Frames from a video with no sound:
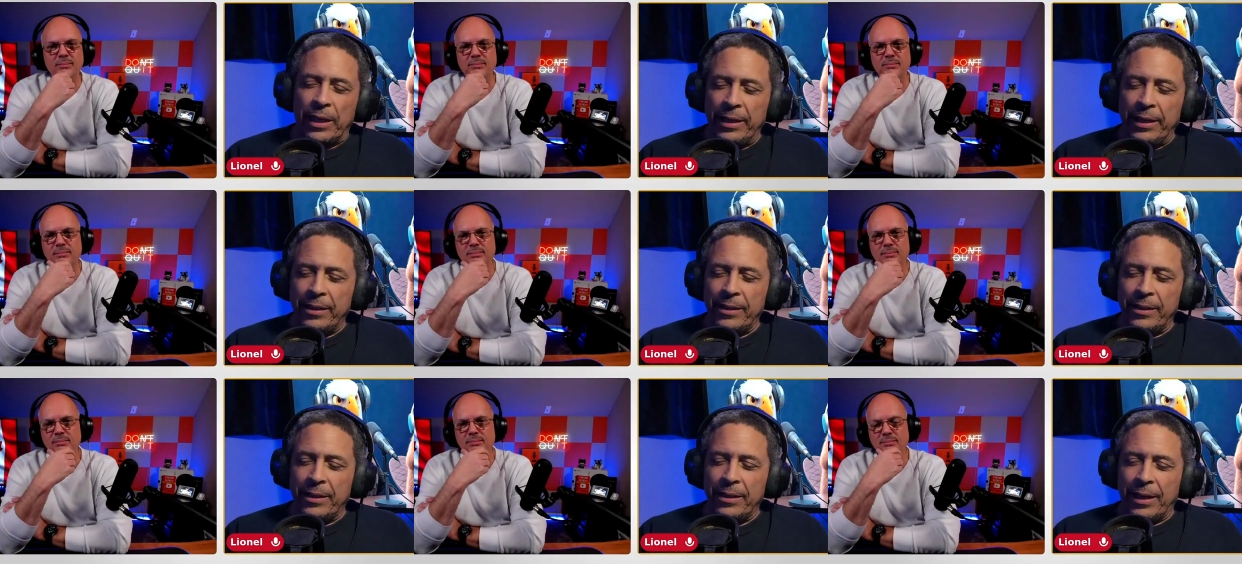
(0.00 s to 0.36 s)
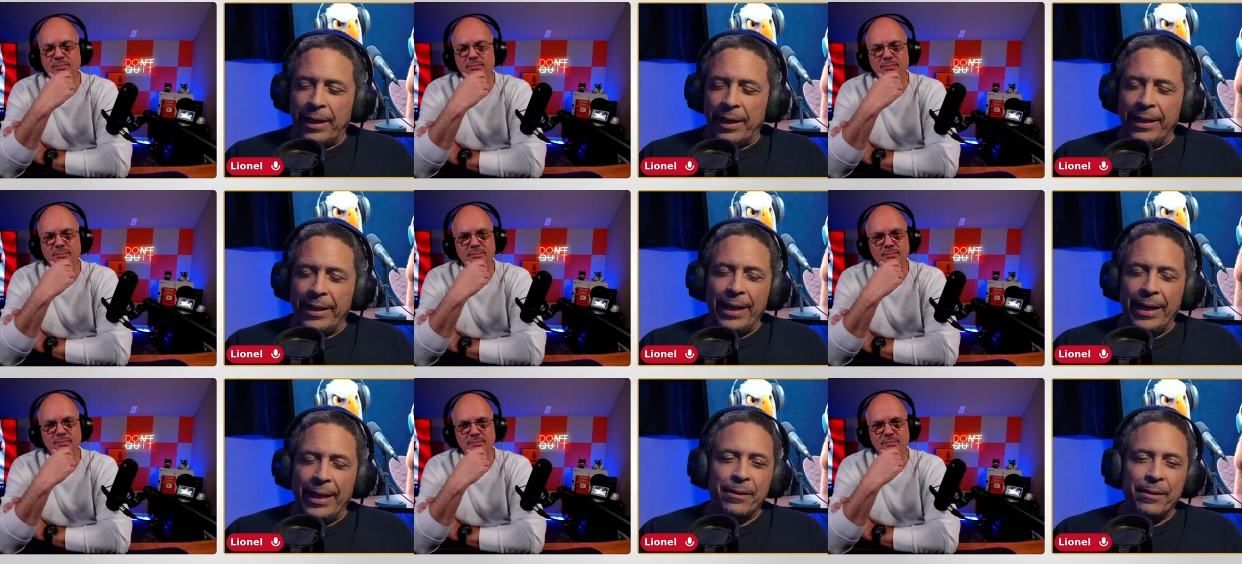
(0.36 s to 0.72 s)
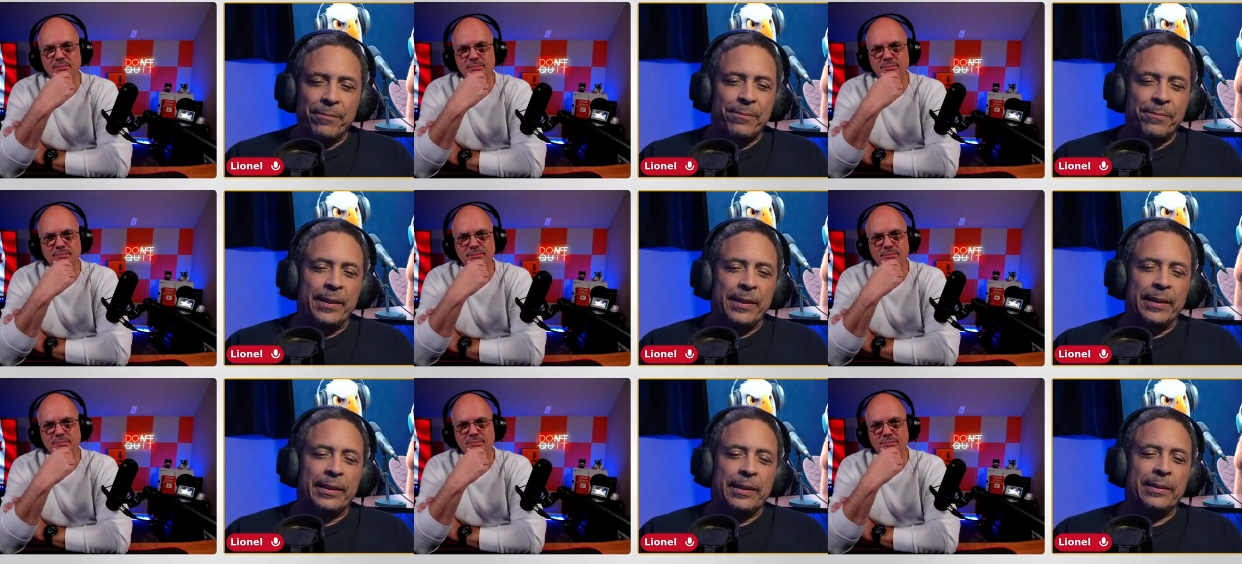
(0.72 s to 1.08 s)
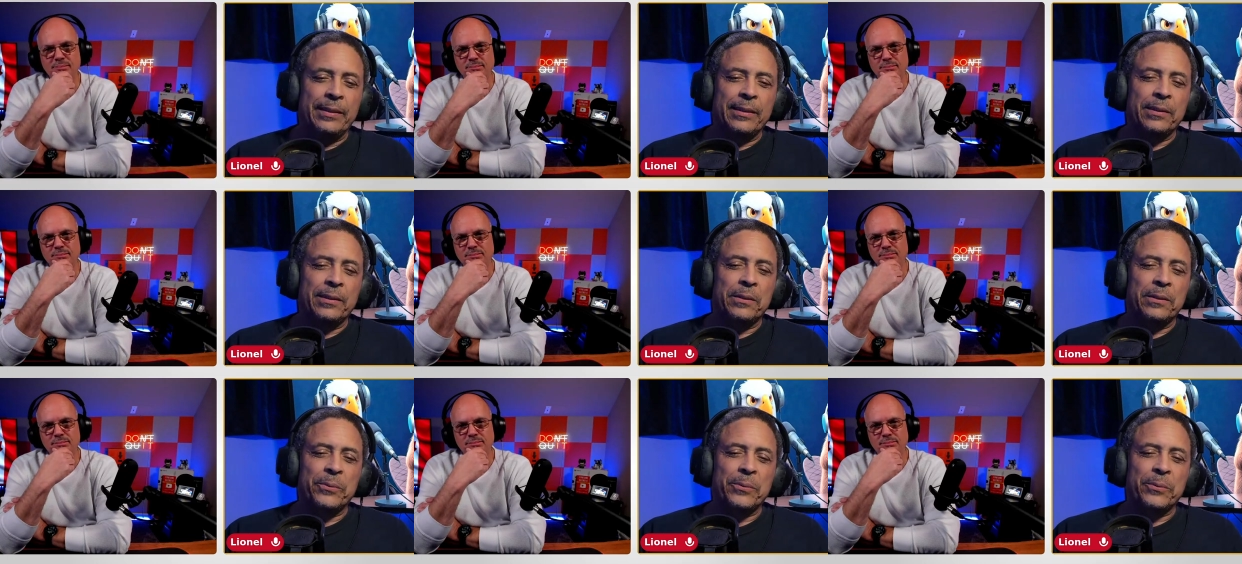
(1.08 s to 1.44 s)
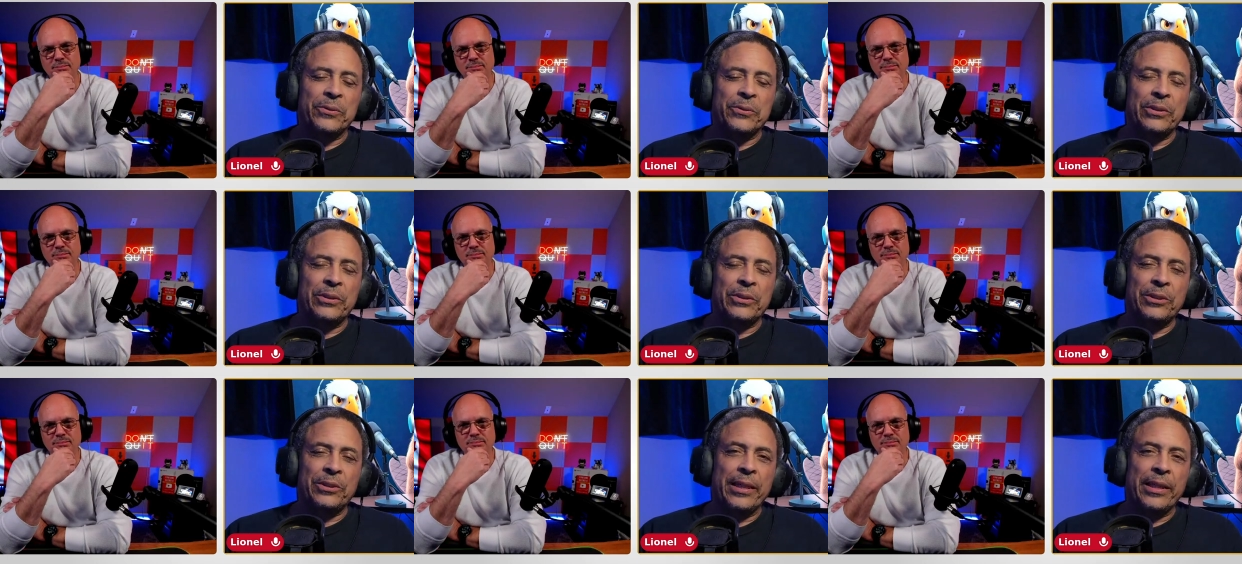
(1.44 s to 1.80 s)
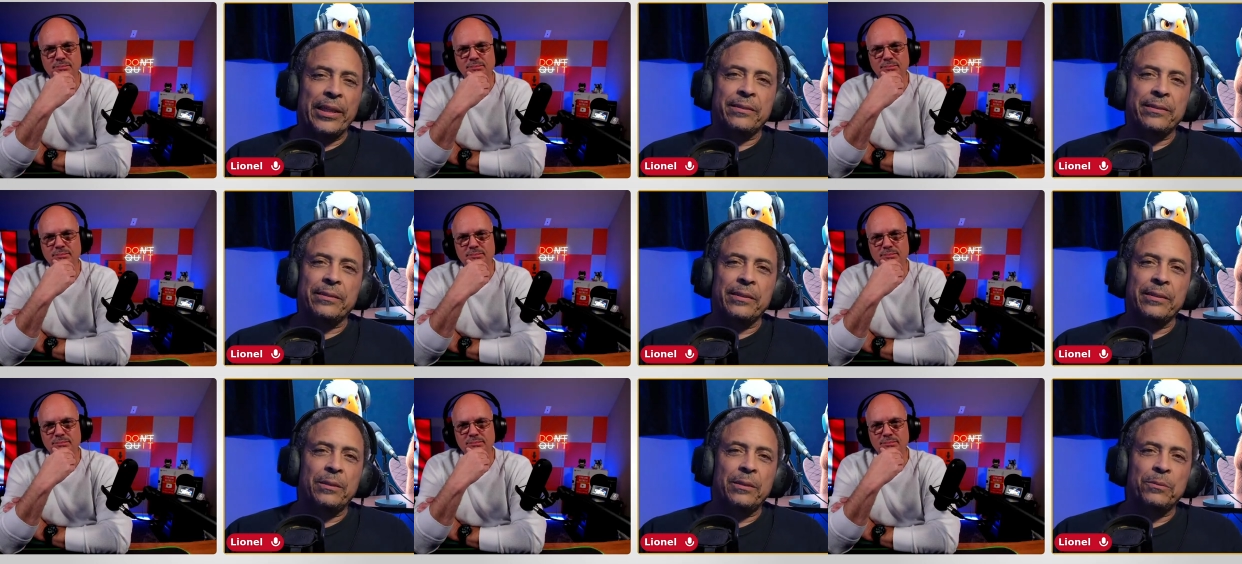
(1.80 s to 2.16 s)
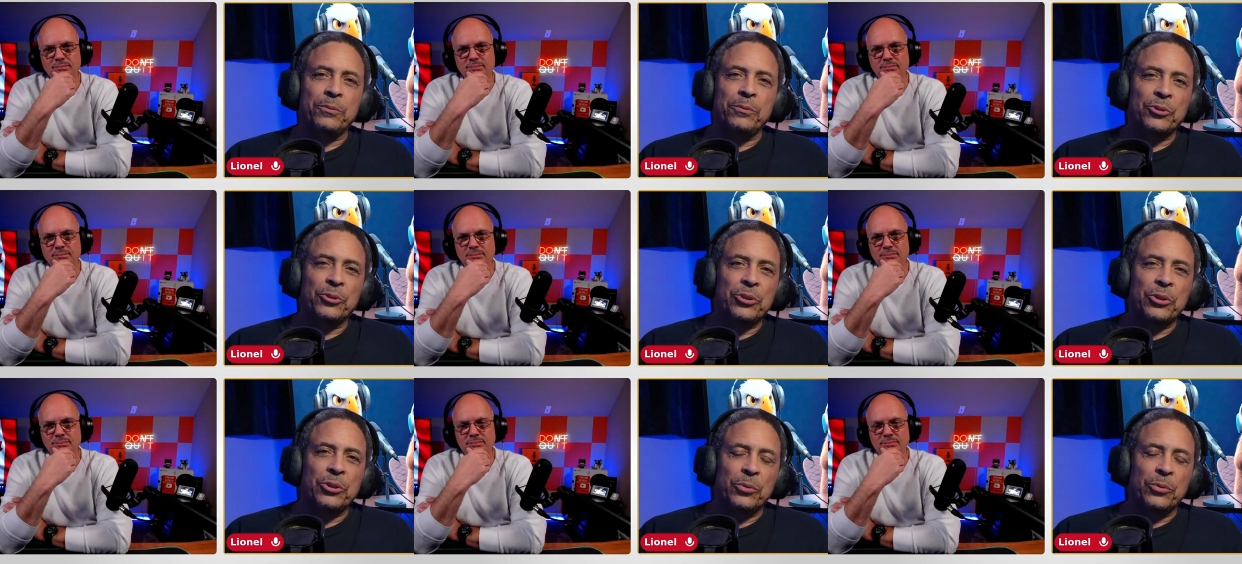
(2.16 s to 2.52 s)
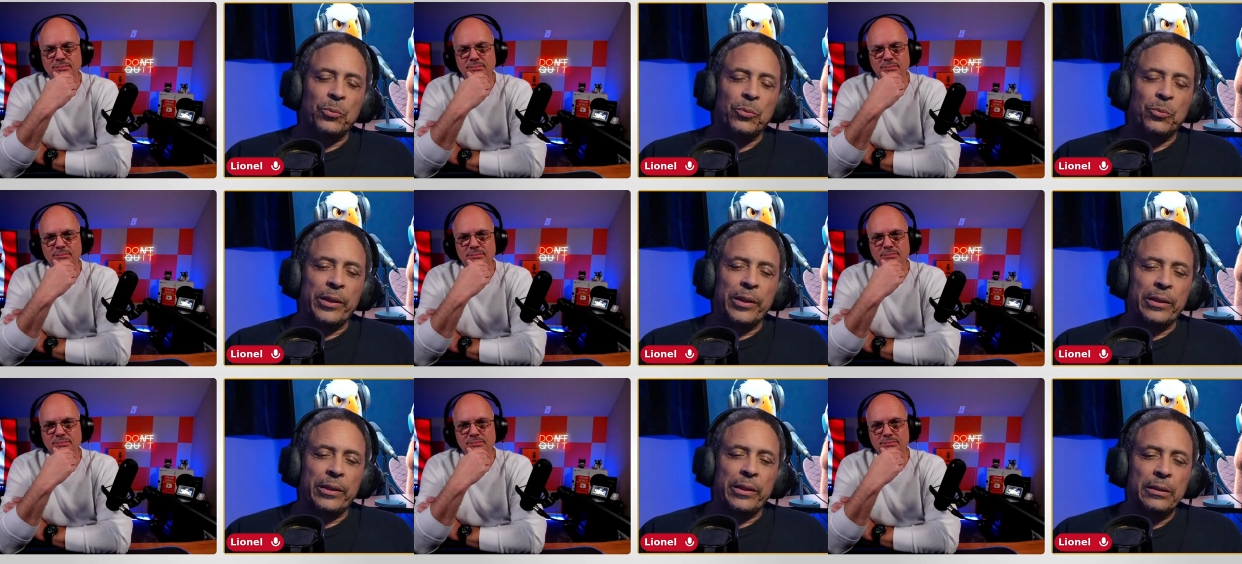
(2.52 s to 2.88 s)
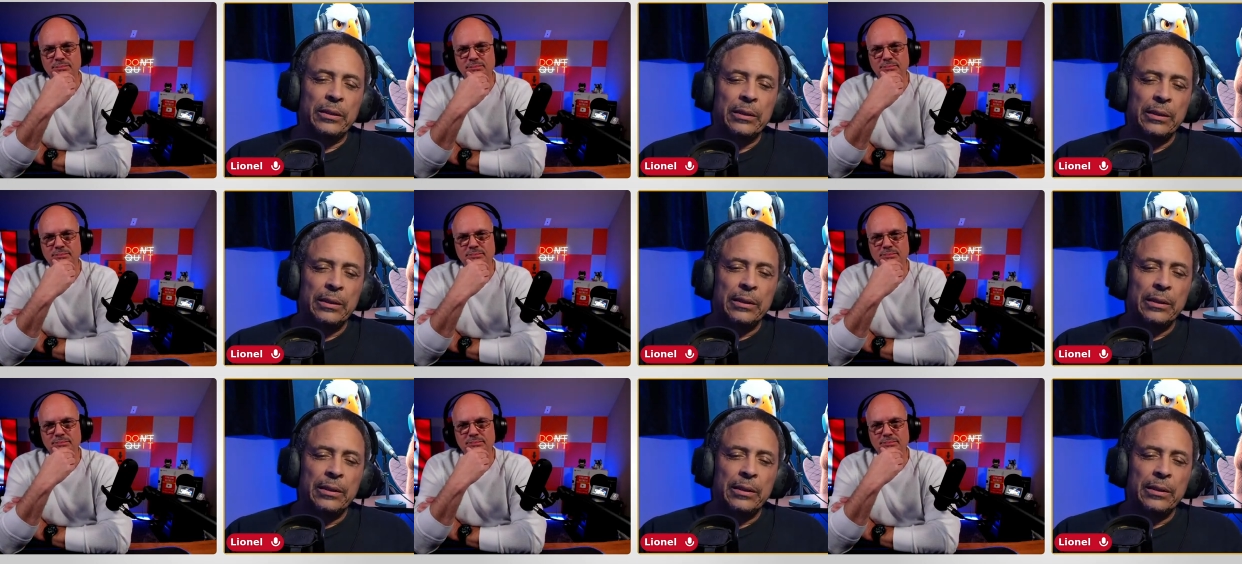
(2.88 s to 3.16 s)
Speaker 1: I had a feeling that there was a chance that he was going to win.